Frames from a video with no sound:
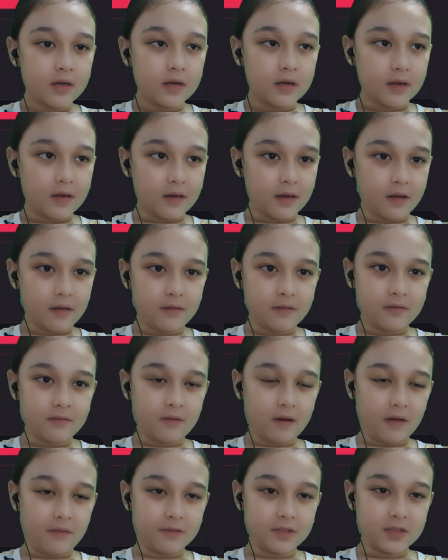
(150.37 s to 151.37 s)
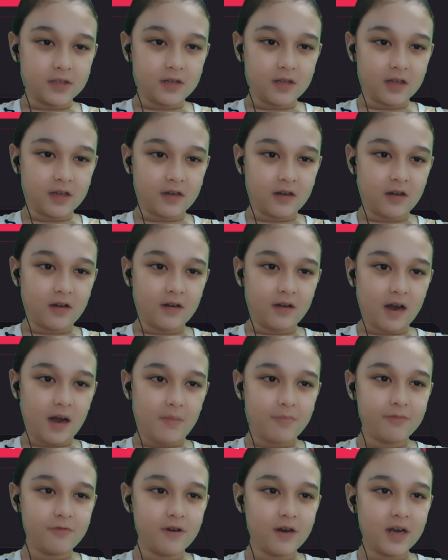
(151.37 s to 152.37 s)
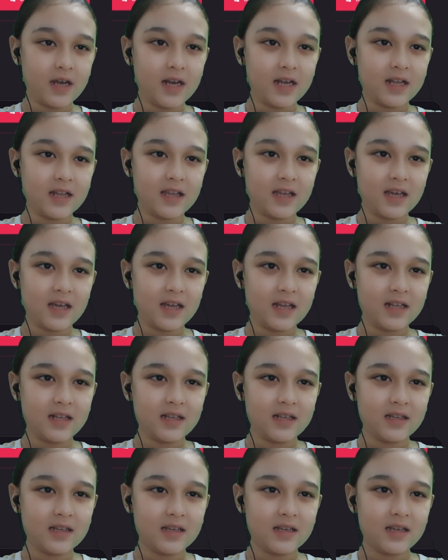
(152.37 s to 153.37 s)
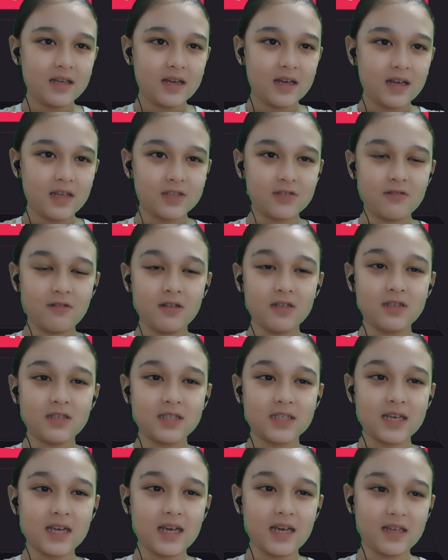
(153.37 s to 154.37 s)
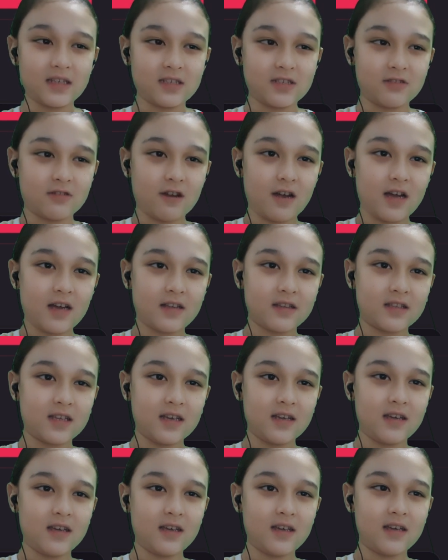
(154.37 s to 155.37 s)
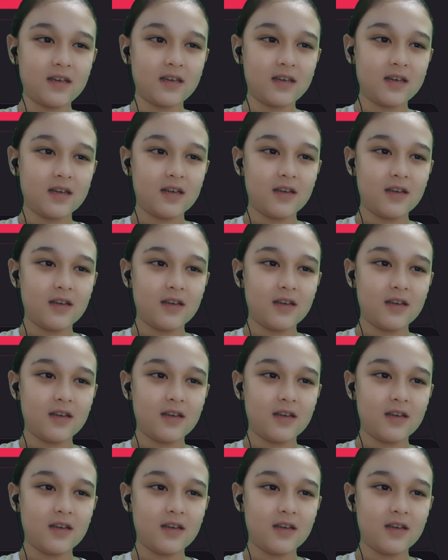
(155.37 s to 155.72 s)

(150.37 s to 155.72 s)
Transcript: and I, I want to click on upgrade and then it's going to say extracting.